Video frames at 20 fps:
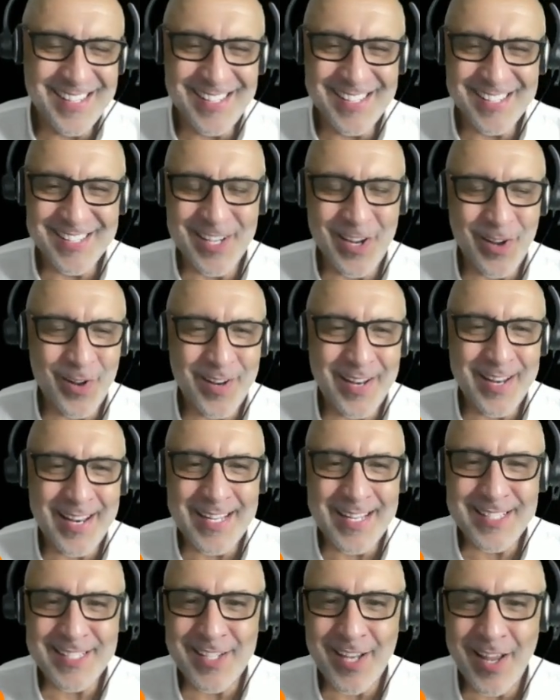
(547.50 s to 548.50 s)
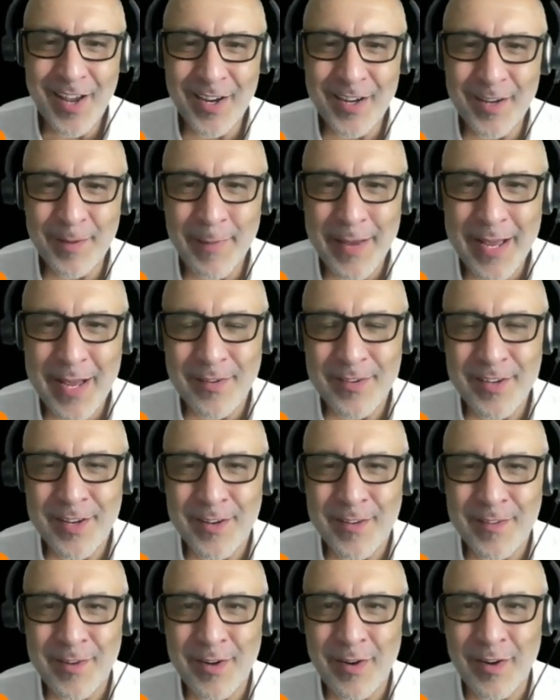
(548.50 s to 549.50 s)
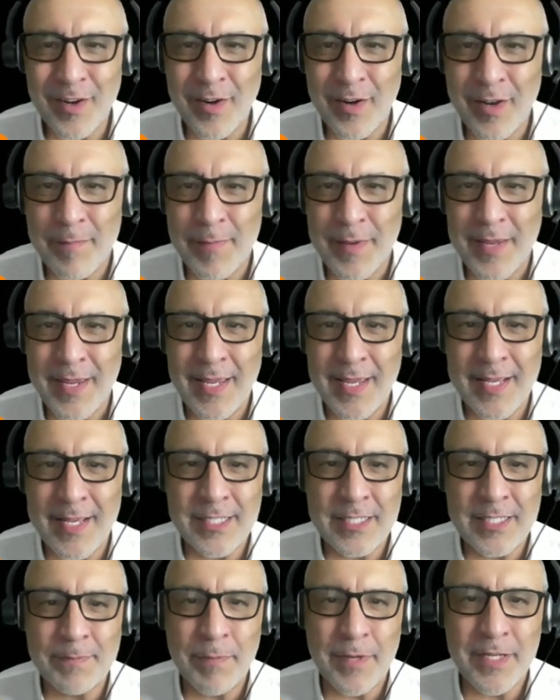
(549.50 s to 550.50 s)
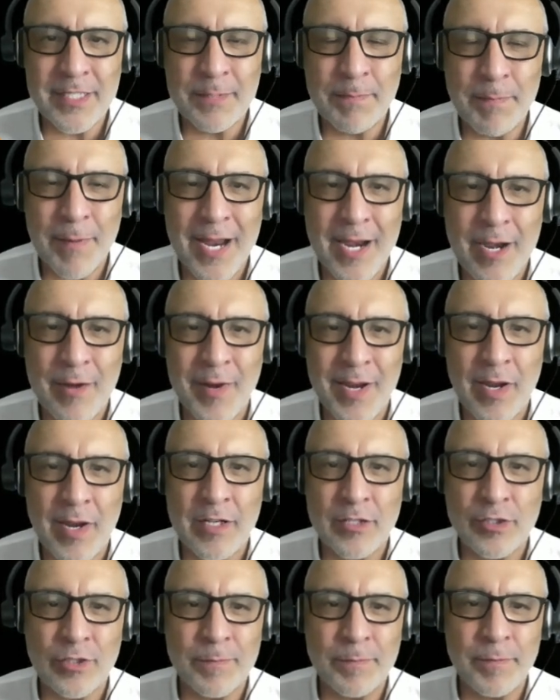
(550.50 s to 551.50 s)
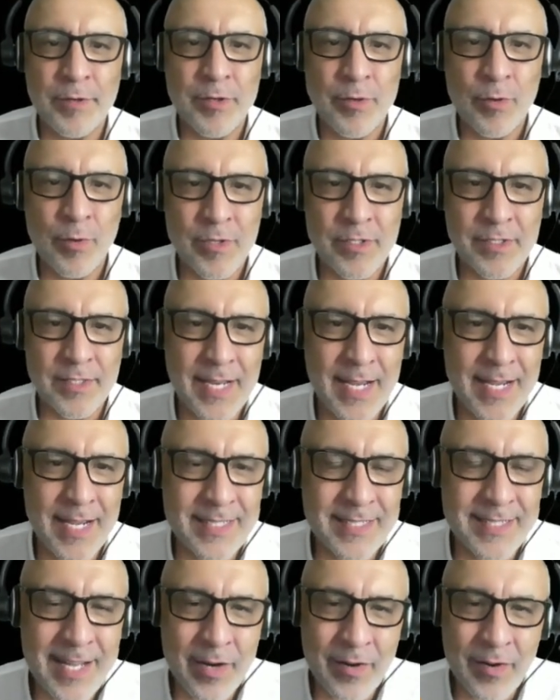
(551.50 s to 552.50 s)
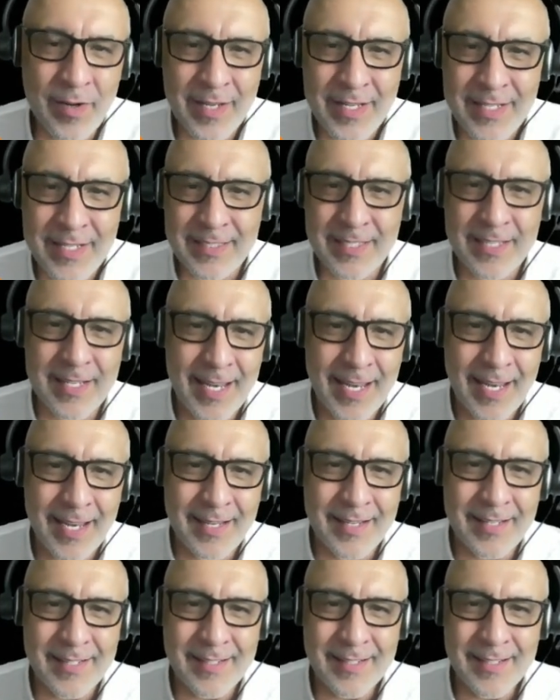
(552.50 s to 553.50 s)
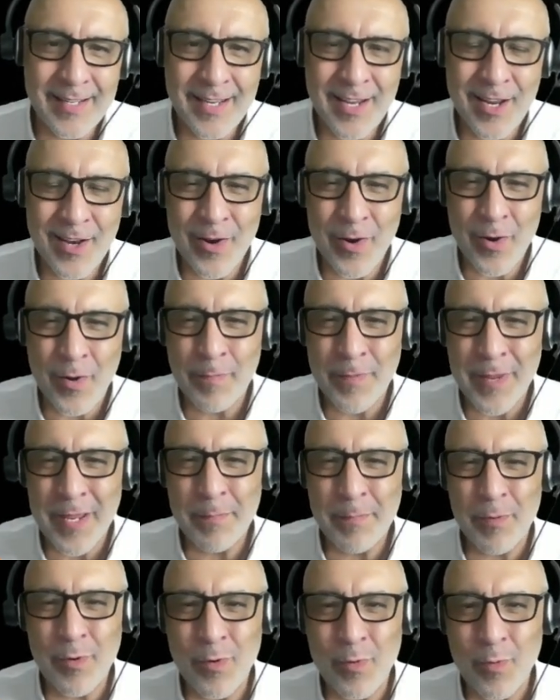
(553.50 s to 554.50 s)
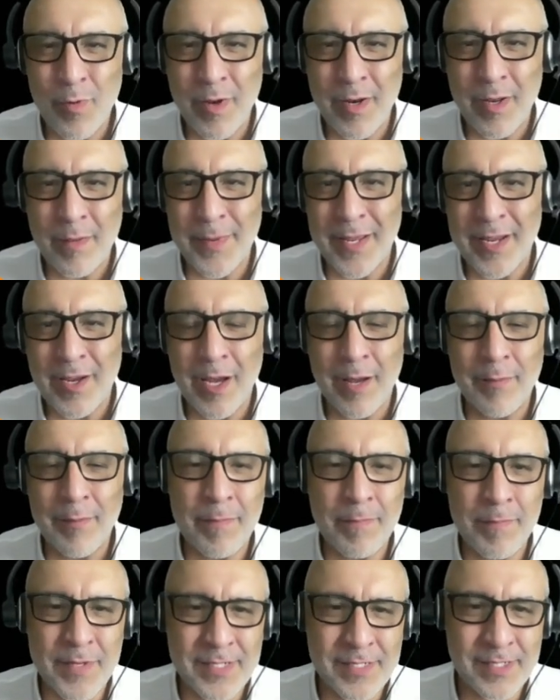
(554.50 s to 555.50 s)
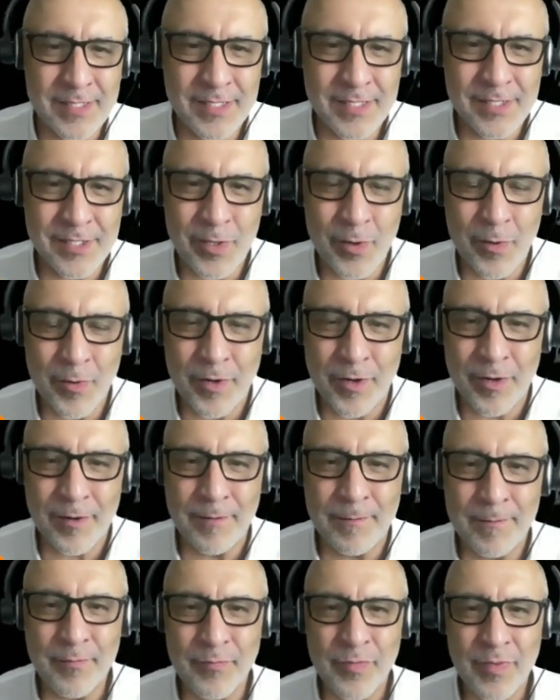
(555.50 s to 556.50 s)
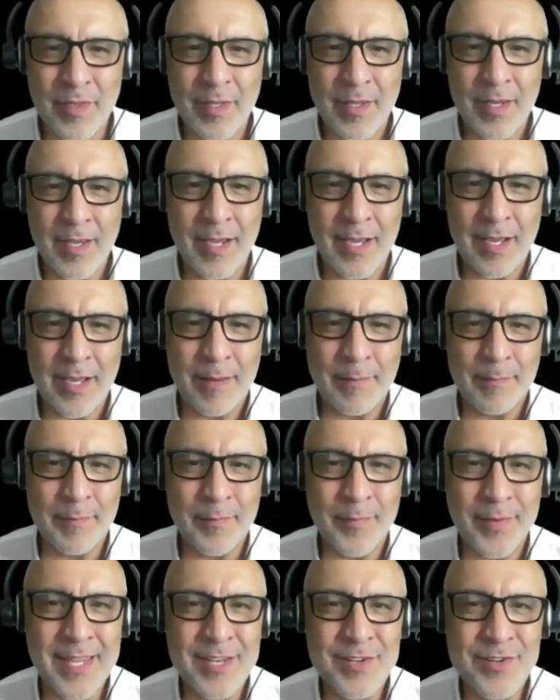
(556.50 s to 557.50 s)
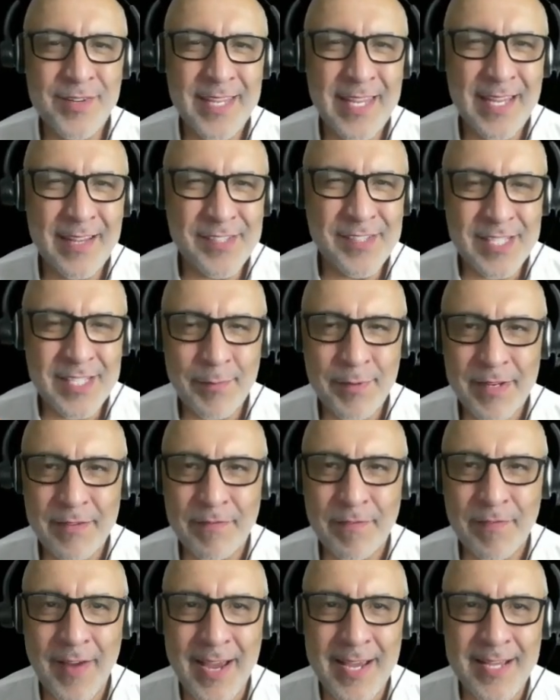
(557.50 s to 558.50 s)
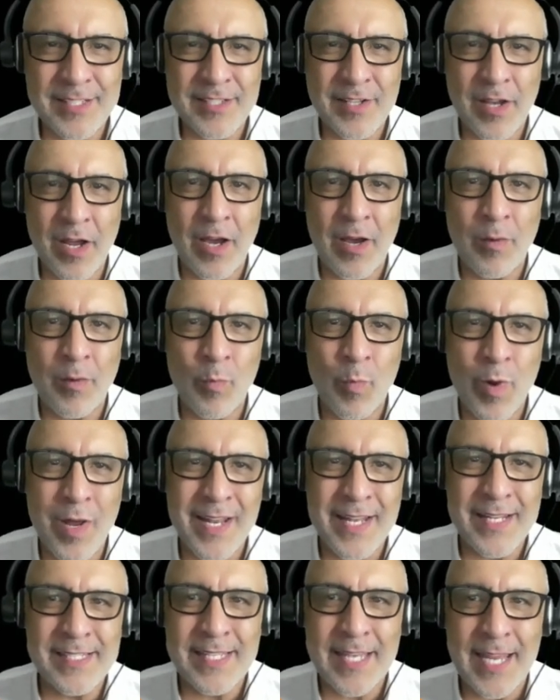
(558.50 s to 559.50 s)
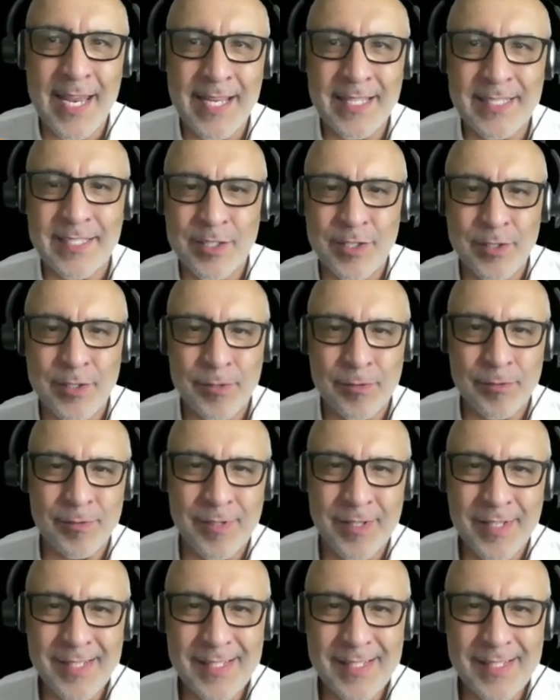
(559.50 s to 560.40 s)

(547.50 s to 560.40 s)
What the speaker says: So let's talk about, there are going to be aspiring entrepreneurs, guys, that are listening, people who want to become a business owner. Can you give some advice on what it takes to